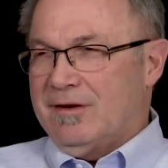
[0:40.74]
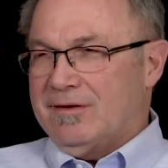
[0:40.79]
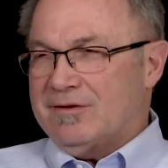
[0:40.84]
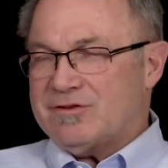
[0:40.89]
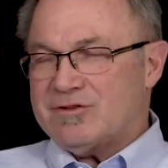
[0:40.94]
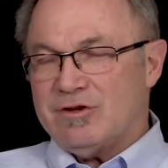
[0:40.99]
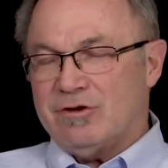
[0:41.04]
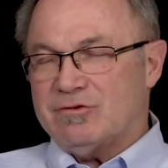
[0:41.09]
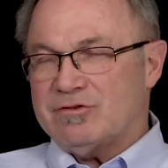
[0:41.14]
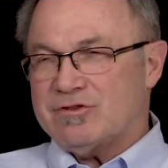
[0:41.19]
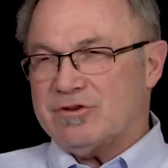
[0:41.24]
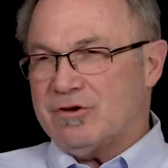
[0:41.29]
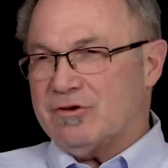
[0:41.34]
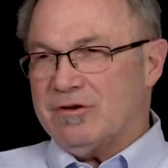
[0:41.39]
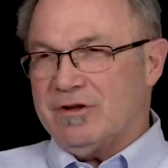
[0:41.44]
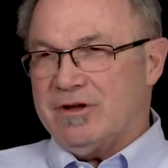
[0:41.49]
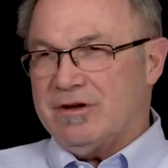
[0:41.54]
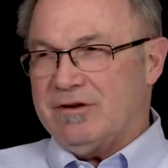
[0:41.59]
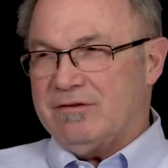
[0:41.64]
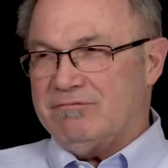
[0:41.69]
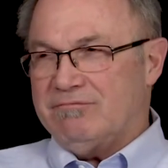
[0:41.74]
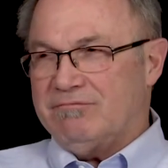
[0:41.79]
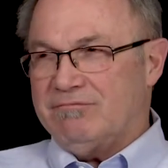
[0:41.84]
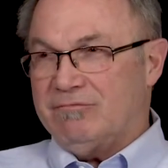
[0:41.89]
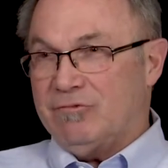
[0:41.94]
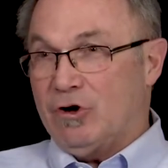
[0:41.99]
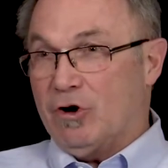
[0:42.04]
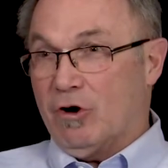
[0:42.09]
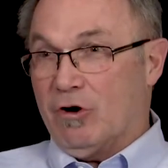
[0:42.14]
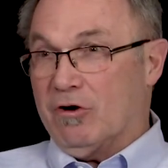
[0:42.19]
So certainly
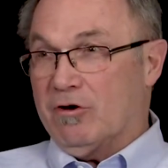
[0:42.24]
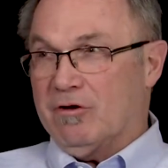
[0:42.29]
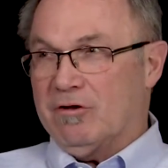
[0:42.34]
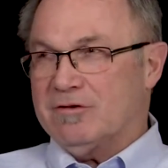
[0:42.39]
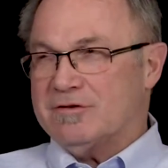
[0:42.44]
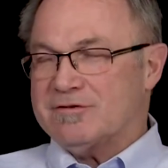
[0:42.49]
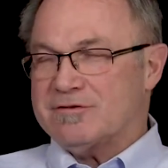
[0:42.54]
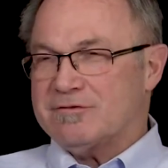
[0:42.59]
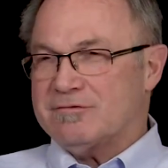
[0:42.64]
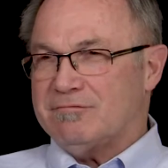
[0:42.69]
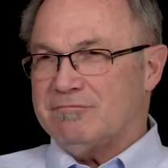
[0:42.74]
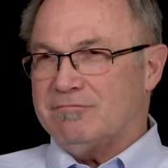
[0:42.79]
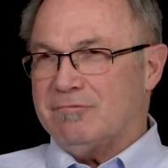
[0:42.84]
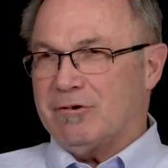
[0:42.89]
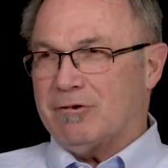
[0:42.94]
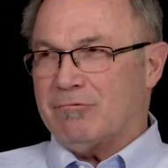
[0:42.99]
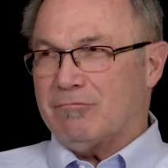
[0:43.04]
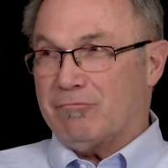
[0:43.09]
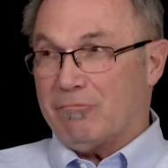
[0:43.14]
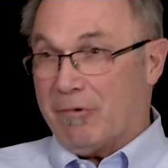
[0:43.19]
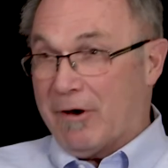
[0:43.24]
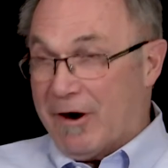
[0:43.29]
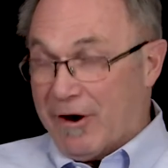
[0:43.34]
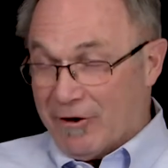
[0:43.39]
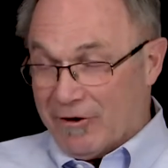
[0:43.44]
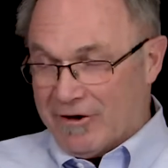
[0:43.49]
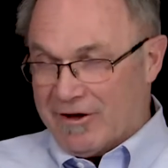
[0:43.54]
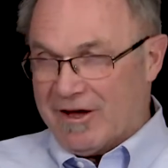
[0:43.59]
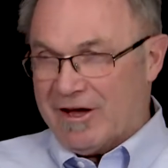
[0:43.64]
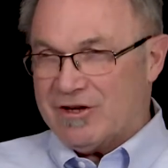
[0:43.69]
girls were
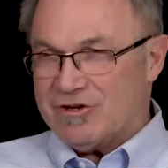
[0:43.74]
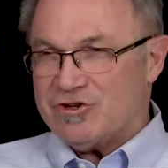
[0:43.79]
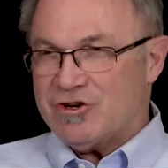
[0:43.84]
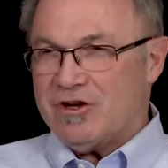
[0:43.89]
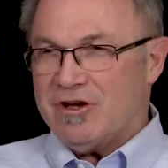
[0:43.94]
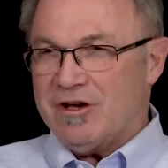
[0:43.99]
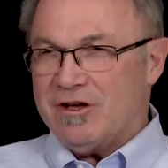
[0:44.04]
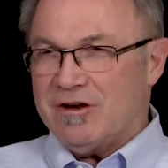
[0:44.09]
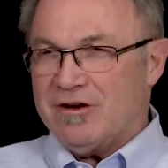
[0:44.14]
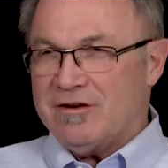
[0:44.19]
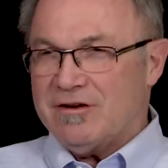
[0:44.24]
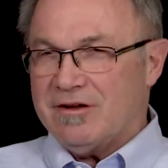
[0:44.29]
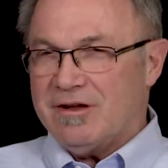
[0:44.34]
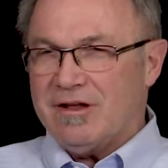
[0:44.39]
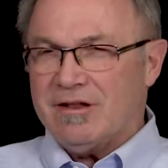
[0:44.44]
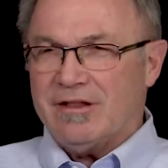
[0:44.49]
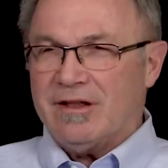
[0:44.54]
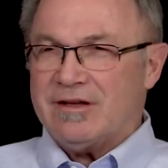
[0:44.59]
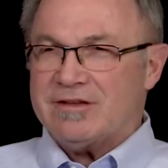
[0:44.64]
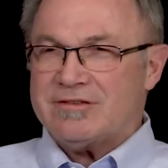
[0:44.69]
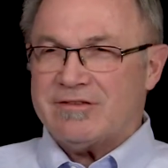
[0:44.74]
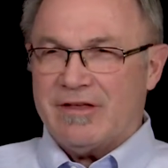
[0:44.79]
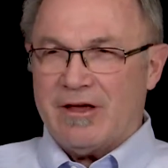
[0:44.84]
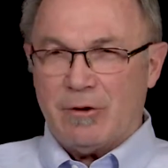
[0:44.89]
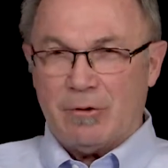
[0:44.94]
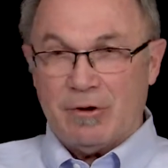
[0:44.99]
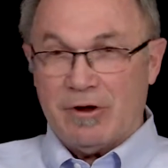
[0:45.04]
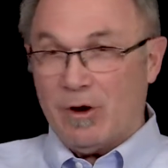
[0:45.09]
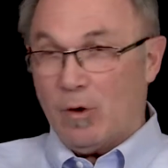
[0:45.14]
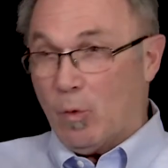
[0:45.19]
rarely educated unless
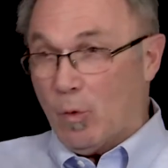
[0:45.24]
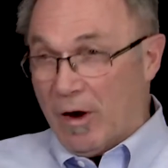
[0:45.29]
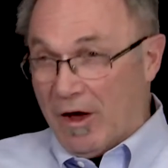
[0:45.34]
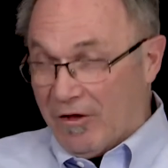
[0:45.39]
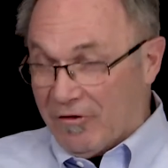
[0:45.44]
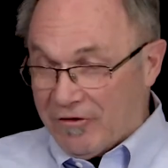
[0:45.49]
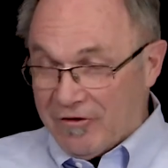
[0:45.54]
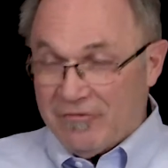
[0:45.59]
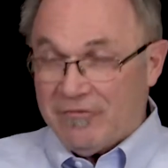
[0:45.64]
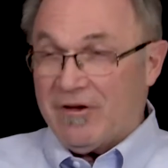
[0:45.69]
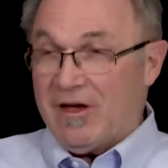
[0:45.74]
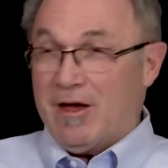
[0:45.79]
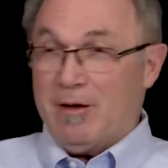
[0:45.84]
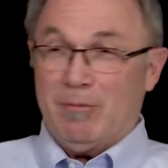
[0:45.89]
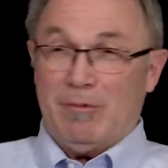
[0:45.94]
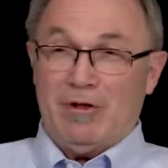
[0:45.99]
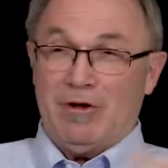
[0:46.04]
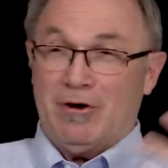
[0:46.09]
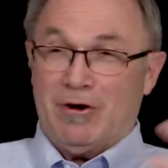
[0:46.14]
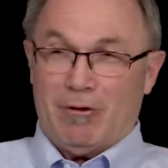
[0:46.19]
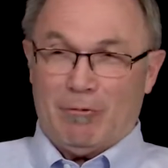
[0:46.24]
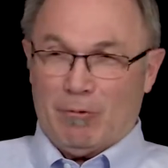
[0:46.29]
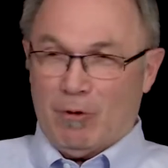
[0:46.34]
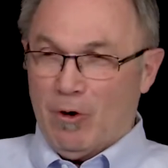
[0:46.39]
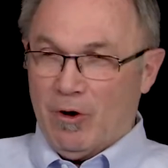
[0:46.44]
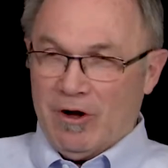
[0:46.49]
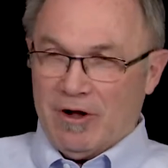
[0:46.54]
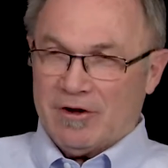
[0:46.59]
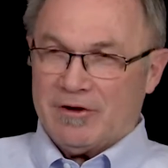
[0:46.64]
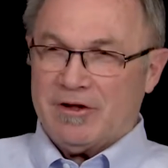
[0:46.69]
they were in a wealthy family or
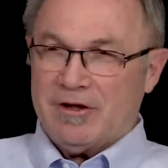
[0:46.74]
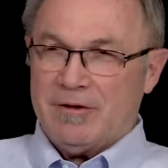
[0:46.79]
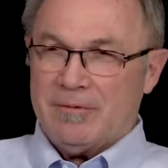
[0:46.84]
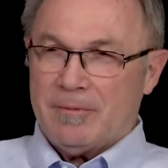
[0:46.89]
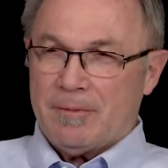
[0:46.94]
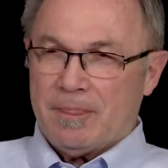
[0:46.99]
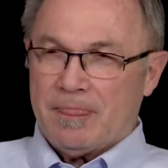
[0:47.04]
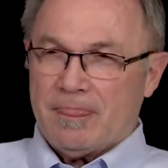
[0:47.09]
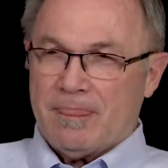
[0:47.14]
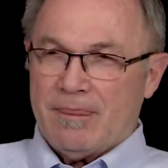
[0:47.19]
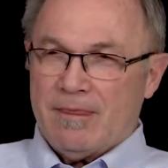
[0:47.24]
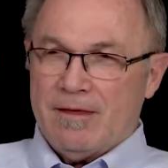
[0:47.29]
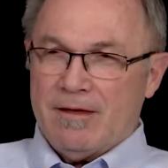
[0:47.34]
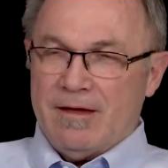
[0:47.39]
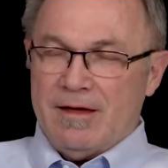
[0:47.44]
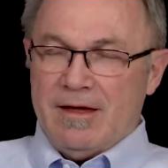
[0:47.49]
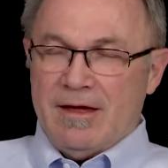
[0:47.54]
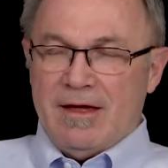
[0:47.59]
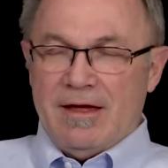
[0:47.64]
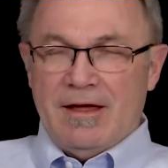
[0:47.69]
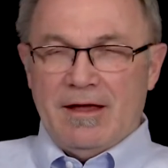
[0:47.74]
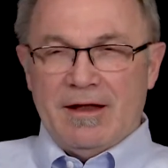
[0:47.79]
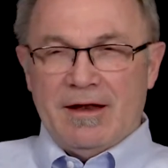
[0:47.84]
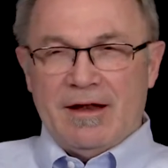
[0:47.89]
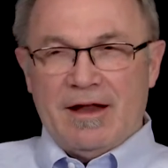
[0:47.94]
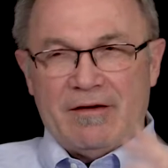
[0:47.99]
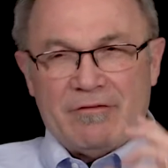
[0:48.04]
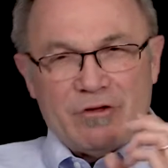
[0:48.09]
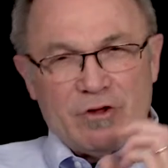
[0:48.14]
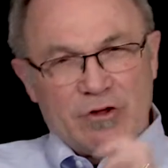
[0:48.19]
royalty.
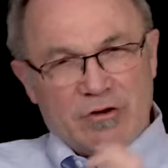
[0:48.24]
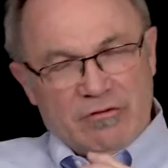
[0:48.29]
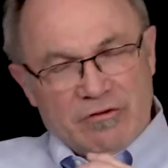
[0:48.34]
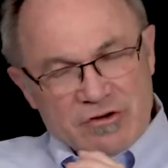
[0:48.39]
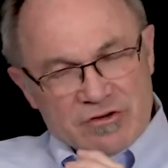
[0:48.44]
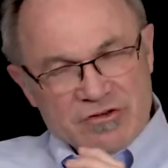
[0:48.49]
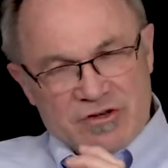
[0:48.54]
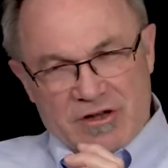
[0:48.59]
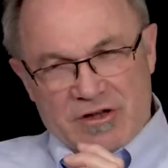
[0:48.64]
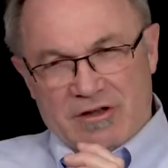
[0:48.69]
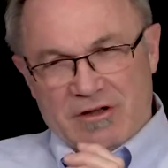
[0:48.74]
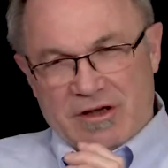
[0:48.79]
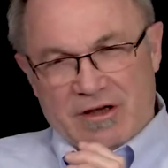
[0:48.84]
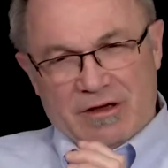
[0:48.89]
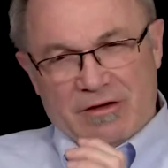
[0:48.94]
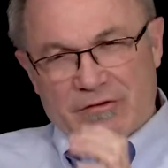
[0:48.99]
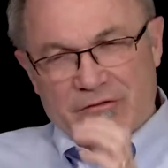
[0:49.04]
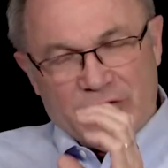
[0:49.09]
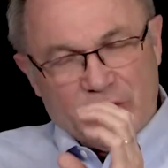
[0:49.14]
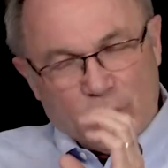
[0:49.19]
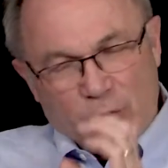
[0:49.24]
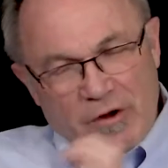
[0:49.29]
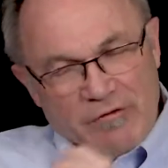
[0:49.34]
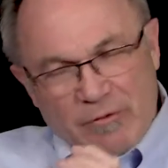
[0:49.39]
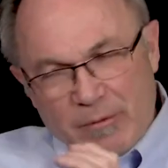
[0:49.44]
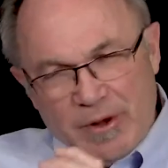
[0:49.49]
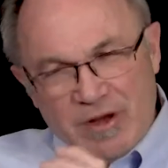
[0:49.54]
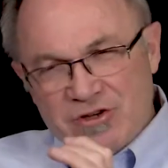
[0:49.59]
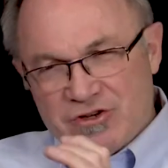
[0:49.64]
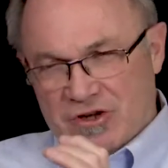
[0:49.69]
Now the university, the
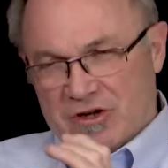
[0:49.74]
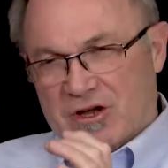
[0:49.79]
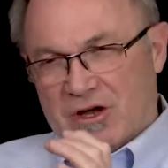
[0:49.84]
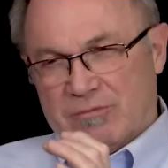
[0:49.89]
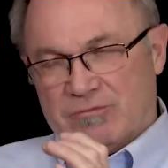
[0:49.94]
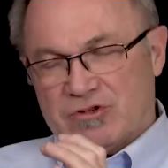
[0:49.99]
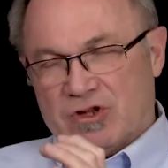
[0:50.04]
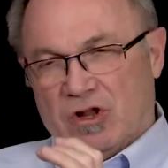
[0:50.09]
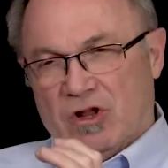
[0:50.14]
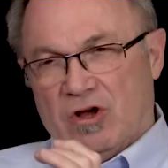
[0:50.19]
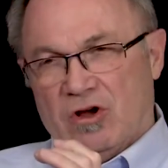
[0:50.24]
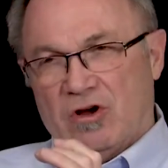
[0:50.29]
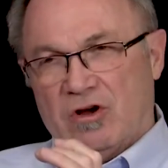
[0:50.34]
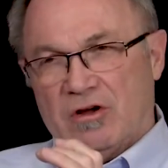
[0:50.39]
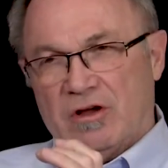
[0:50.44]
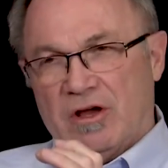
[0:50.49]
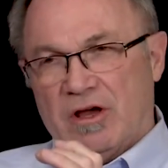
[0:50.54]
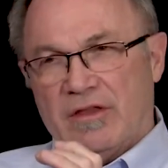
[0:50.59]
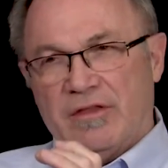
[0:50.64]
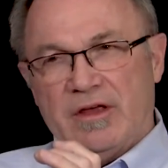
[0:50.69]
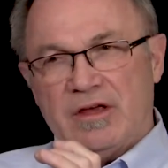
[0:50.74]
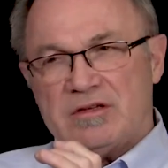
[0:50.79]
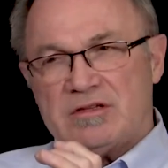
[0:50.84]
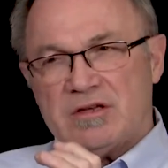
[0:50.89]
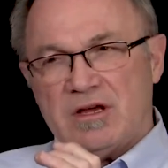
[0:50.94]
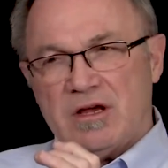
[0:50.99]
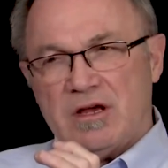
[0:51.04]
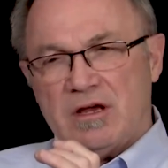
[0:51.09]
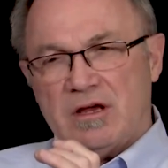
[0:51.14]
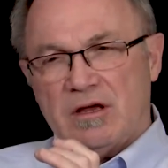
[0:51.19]
Reformation comes along and they
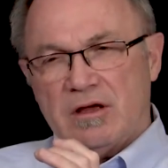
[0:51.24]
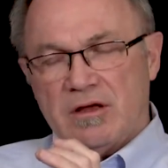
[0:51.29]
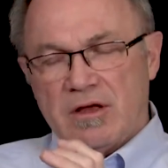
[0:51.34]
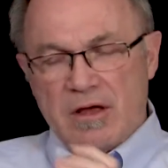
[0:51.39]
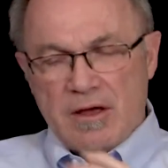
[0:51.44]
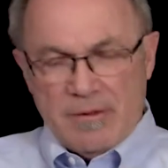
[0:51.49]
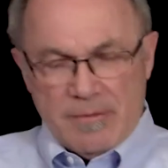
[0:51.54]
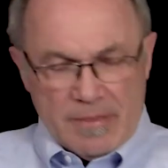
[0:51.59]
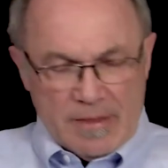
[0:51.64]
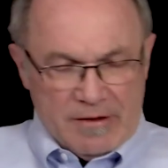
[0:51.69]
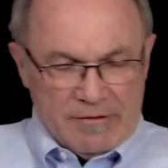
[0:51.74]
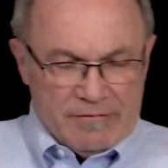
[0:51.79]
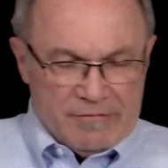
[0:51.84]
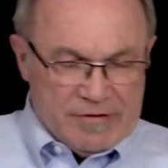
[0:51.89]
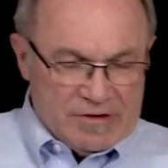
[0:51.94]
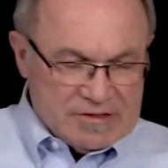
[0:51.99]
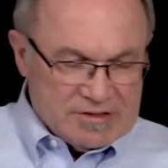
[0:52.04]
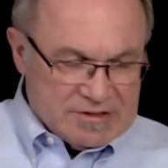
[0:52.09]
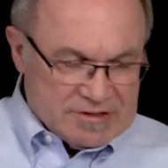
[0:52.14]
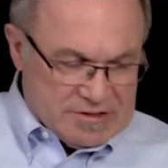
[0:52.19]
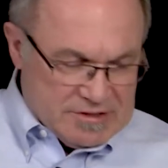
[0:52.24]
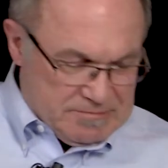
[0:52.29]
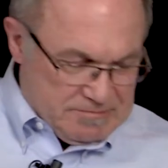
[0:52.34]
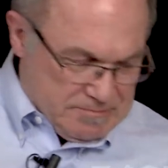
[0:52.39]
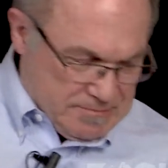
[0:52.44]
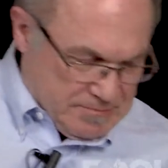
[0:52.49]
say, this